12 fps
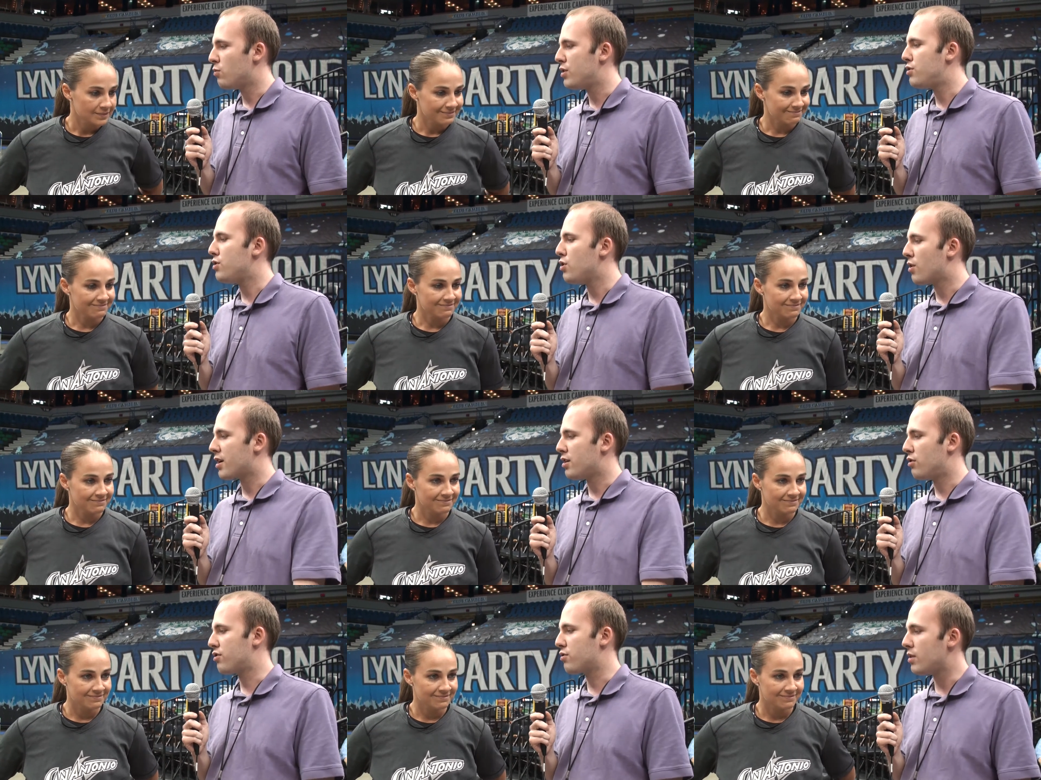Speaker 1: with New York
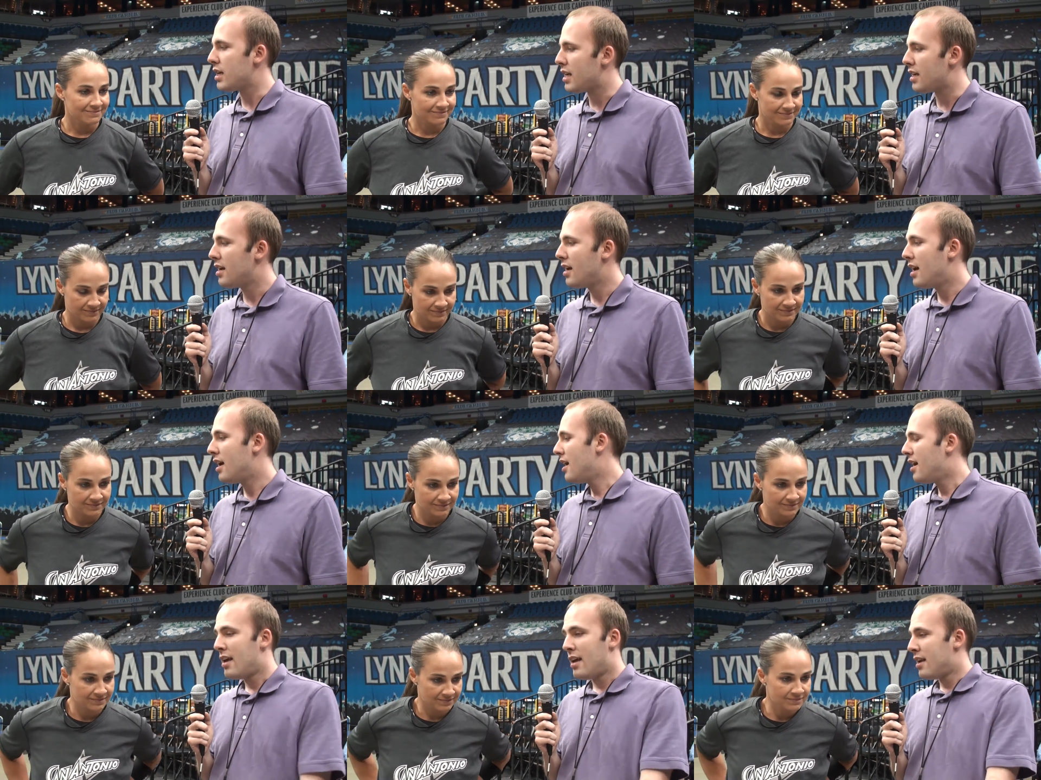in 03.
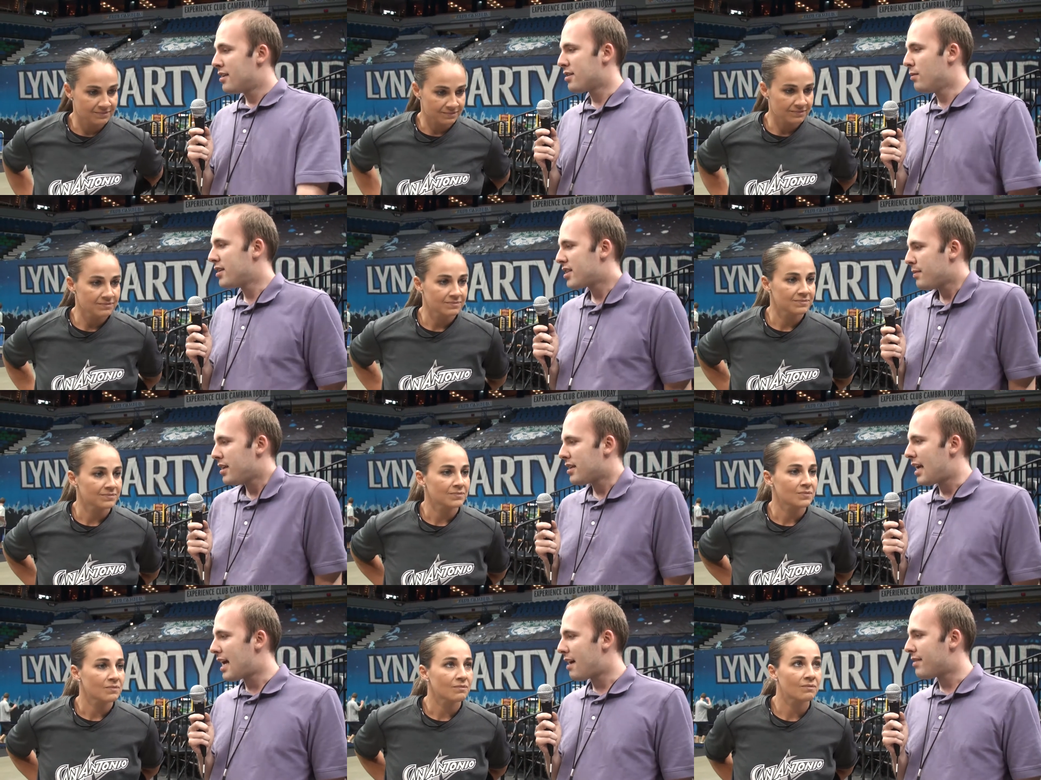So what does it mean
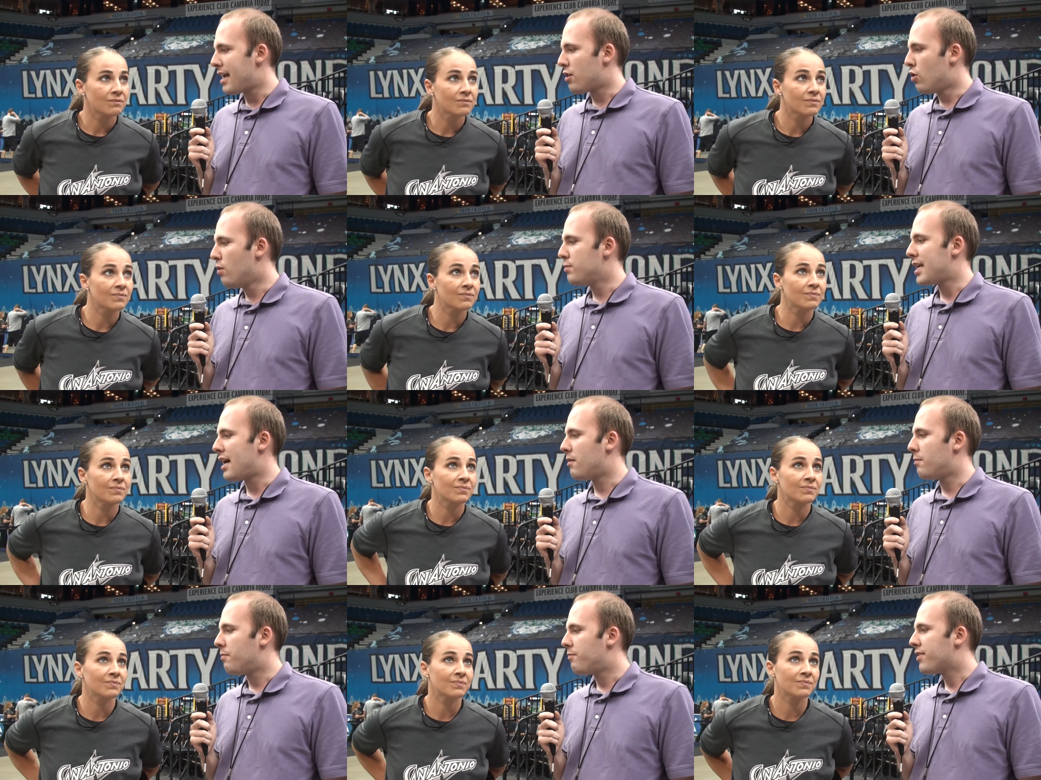to have that
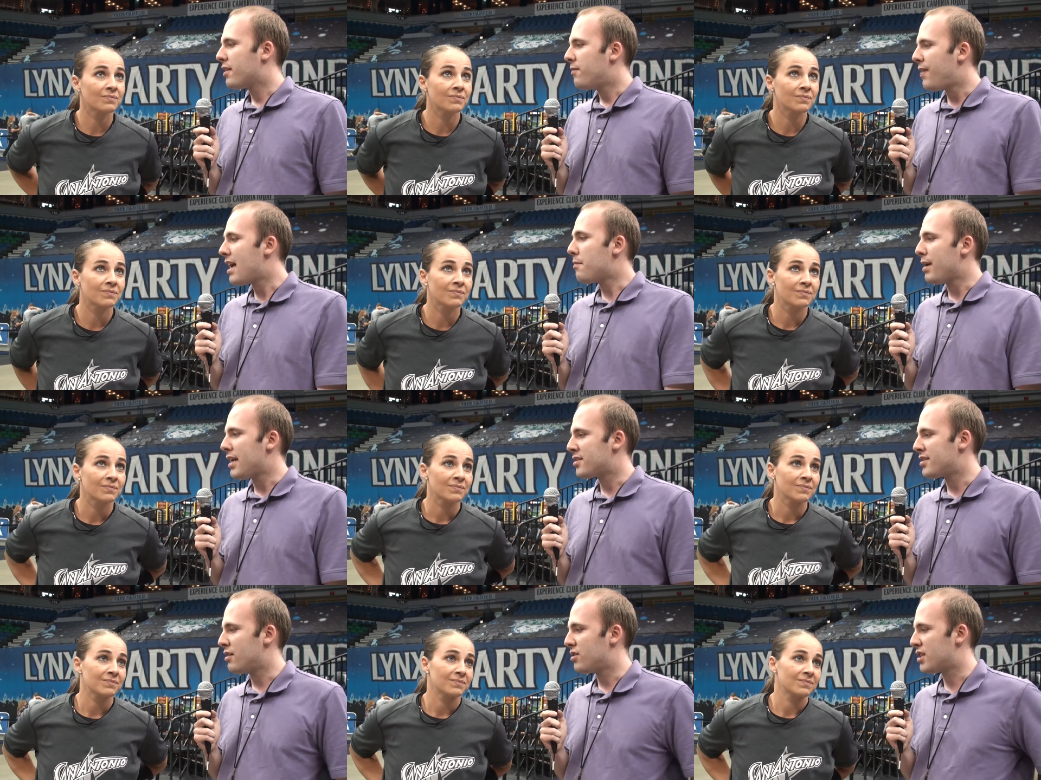hometown fan
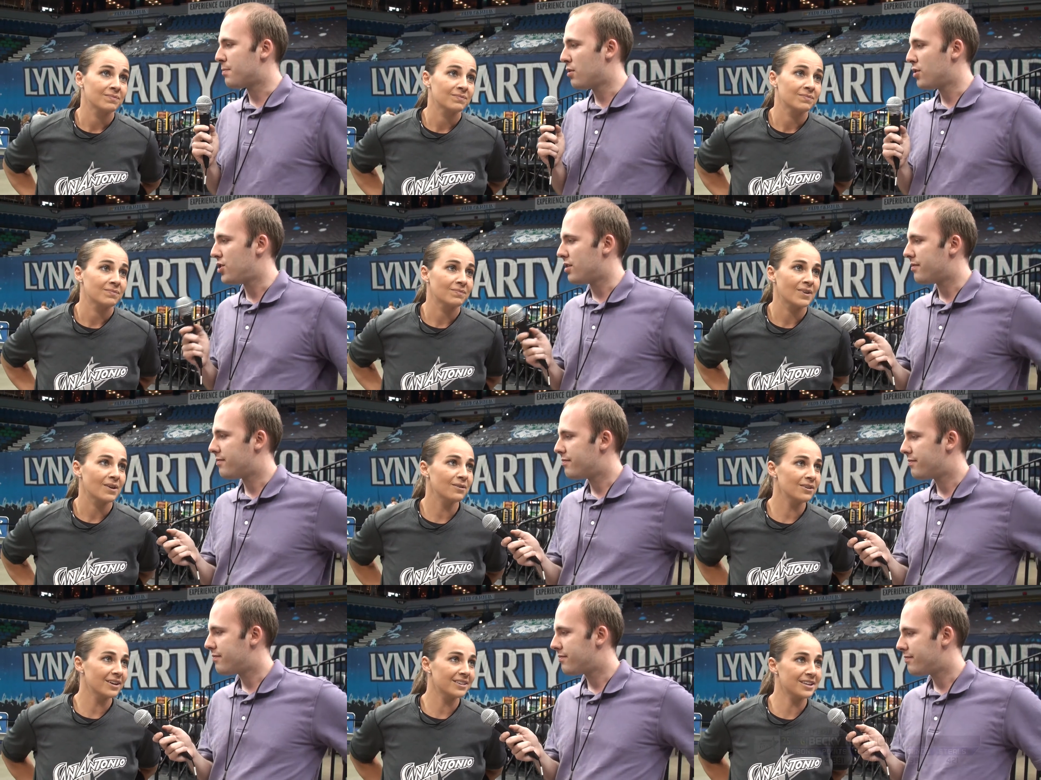base there to support you?
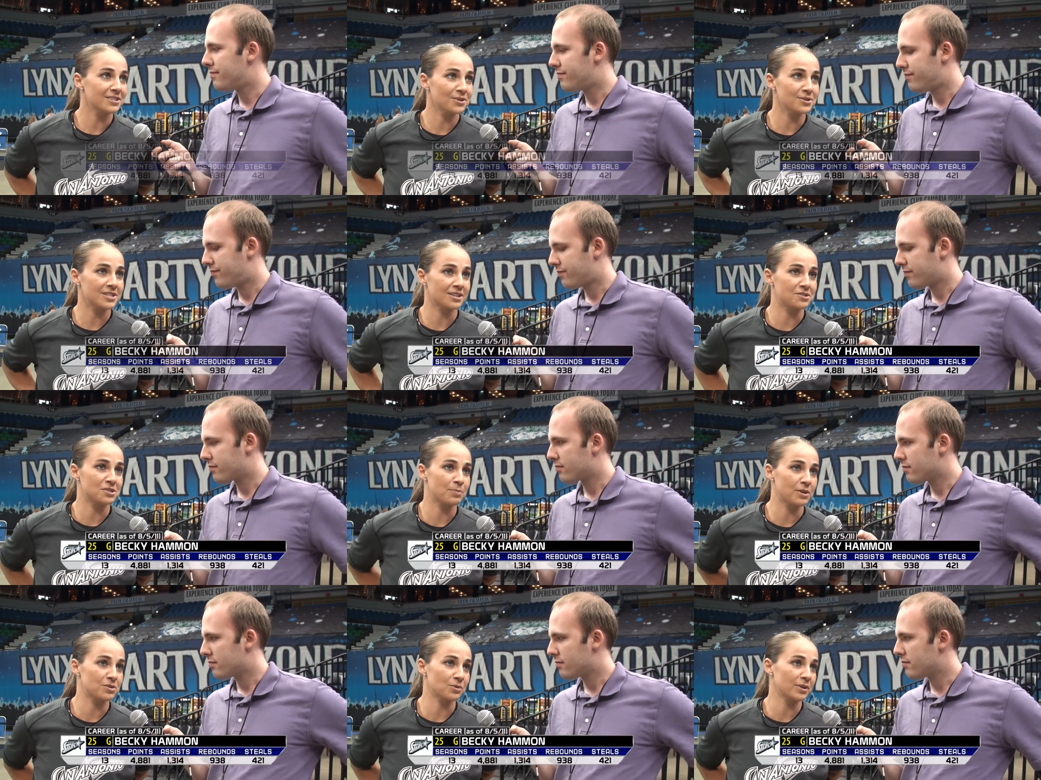
Speaker 2: Well, I think it's always extra
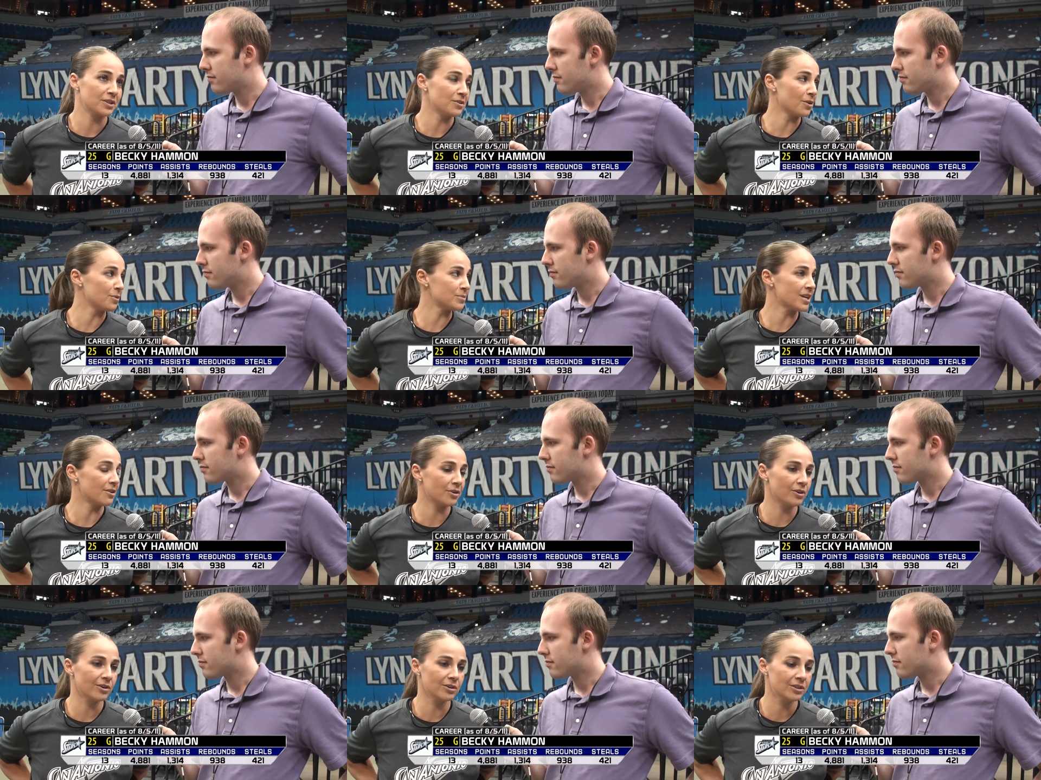special when you're the hometown
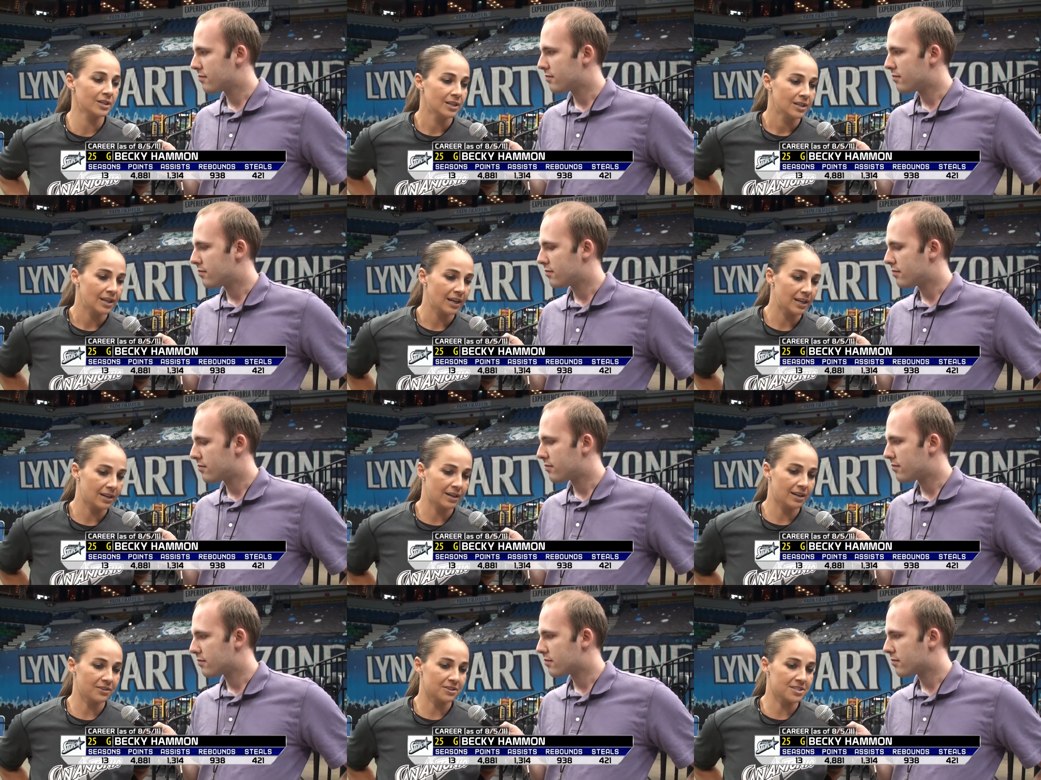girl. And
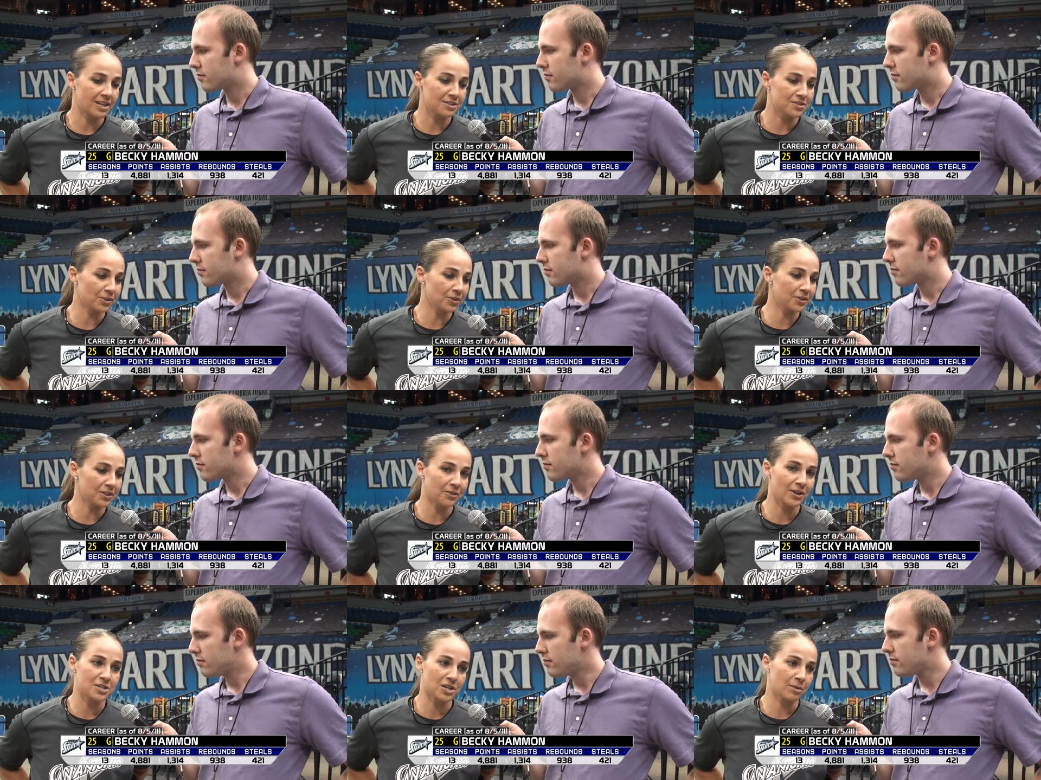uh, I thought San Antonio did a
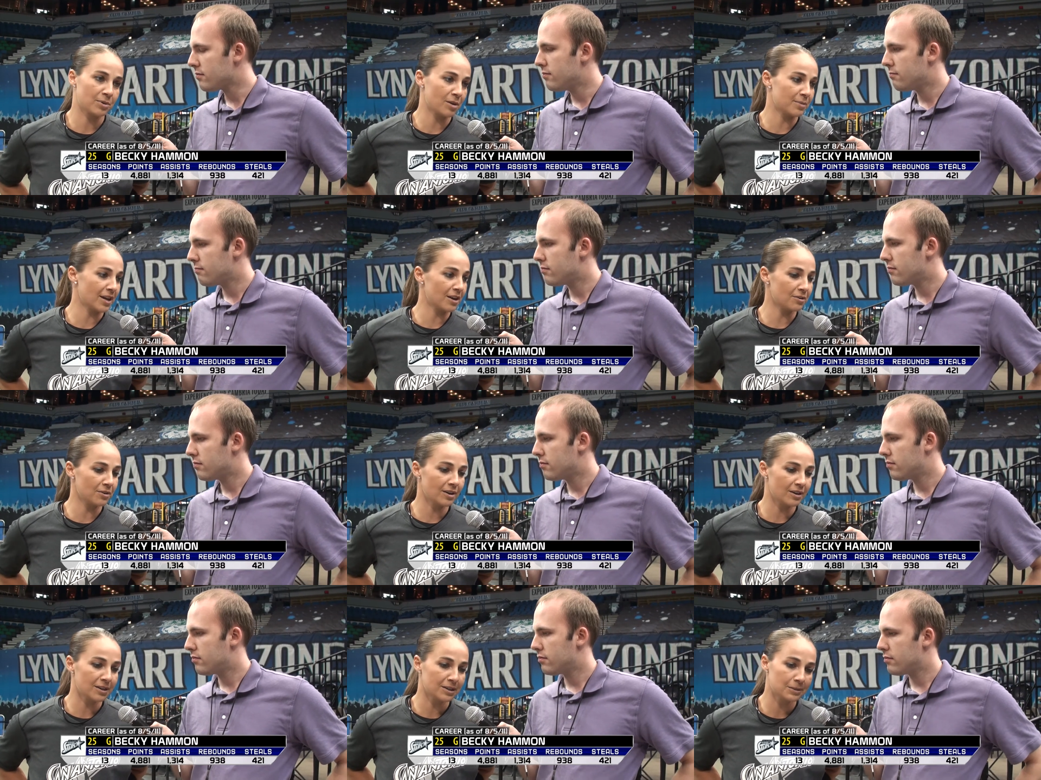great job coming out.
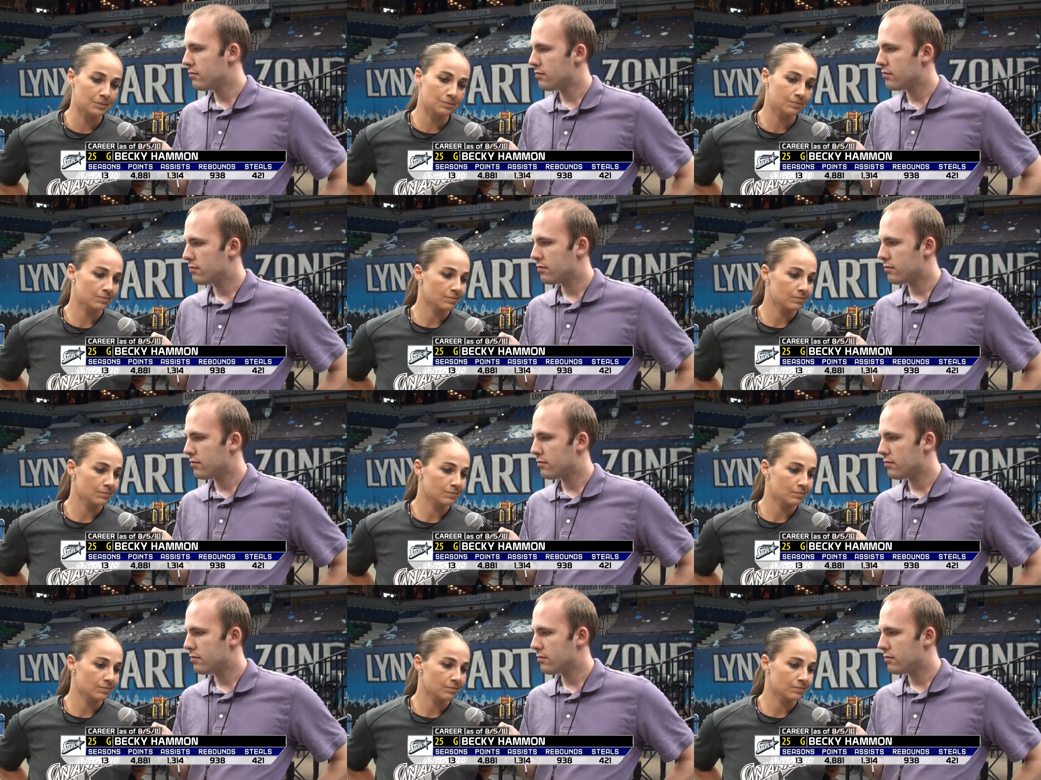Um,